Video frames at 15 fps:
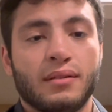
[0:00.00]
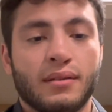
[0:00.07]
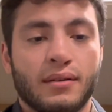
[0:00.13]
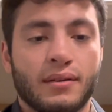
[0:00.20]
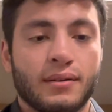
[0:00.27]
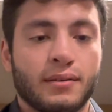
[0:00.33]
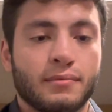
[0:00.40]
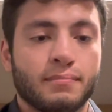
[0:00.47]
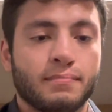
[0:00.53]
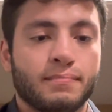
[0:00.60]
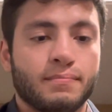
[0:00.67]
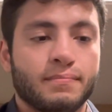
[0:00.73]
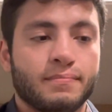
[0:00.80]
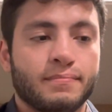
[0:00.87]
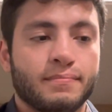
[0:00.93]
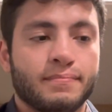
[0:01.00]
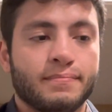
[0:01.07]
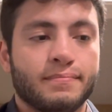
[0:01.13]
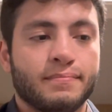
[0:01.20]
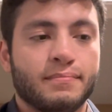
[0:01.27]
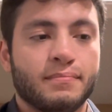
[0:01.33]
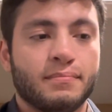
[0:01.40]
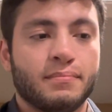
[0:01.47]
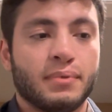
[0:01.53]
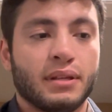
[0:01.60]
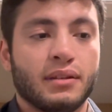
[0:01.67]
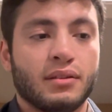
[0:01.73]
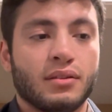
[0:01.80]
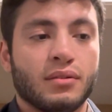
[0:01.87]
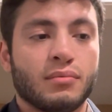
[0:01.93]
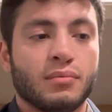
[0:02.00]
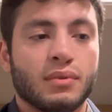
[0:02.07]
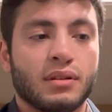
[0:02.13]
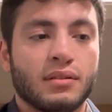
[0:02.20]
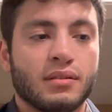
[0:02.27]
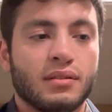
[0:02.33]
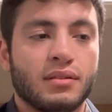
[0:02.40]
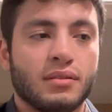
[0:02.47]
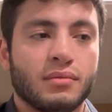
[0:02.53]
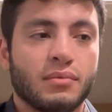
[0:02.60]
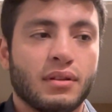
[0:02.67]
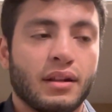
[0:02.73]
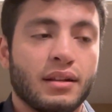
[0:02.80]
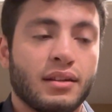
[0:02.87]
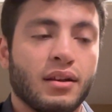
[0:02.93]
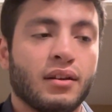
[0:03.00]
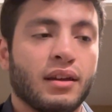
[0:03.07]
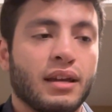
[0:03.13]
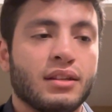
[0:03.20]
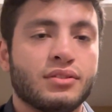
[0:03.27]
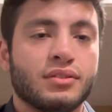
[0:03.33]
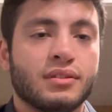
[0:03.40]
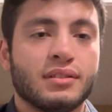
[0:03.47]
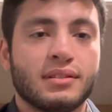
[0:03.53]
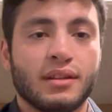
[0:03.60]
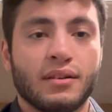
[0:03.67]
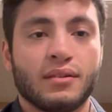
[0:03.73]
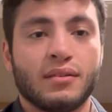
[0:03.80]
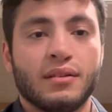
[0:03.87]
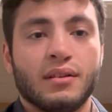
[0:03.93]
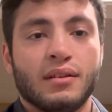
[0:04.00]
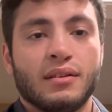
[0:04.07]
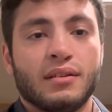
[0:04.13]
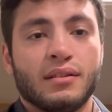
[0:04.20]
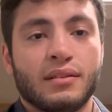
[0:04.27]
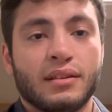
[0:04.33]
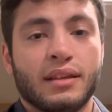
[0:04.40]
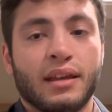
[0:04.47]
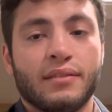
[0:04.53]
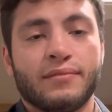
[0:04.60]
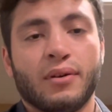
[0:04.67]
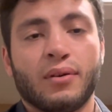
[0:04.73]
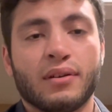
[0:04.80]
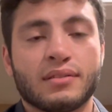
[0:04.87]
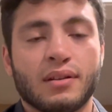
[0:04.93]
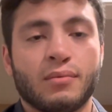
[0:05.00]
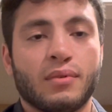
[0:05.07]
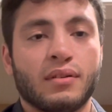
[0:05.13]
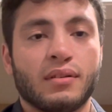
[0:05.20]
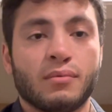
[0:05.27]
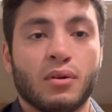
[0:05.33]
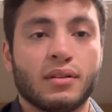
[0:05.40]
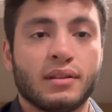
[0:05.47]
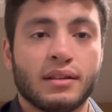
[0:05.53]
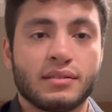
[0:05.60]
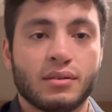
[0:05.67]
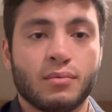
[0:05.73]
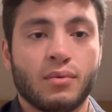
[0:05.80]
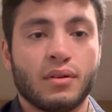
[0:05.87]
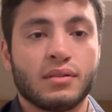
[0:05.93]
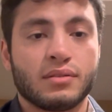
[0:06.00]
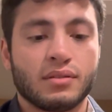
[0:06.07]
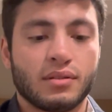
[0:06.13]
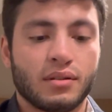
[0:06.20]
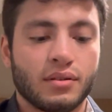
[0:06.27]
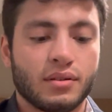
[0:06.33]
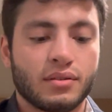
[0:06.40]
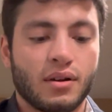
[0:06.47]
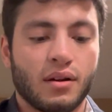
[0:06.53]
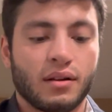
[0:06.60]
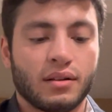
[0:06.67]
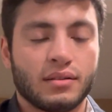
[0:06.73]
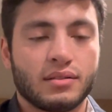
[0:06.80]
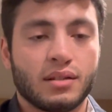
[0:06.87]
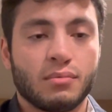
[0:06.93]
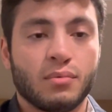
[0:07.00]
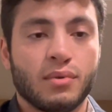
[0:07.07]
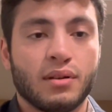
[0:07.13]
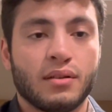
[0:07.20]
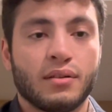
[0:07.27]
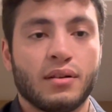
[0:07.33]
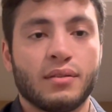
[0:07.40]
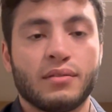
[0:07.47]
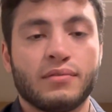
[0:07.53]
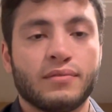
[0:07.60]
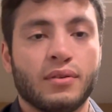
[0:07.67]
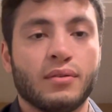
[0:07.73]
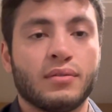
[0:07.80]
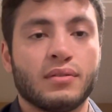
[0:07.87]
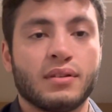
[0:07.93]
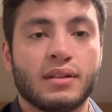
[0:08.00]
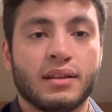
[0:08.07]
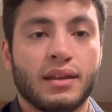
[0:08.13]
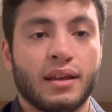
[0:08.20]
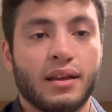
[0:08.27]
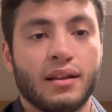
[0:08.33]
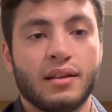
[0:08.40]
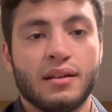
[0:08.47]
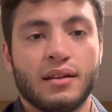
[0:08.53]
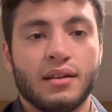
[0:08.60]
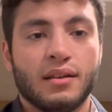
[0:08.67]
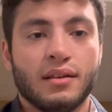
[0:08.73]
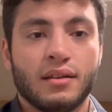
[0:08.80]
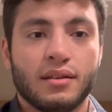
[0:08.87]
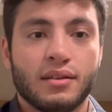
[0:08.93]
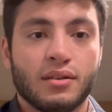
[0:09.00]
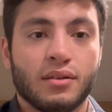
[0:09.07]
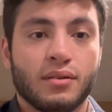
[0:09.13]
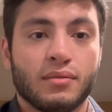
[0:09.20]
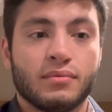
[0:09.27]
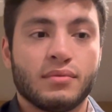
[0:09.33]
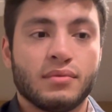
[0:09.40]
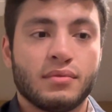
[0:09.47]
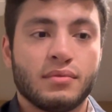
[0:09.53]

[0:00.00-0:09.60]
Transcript: But, you know, when at a young age, you could tell, and you can't focus on one or more things at once. You know, you're talking to someone and they're on their phone and they can't, you know,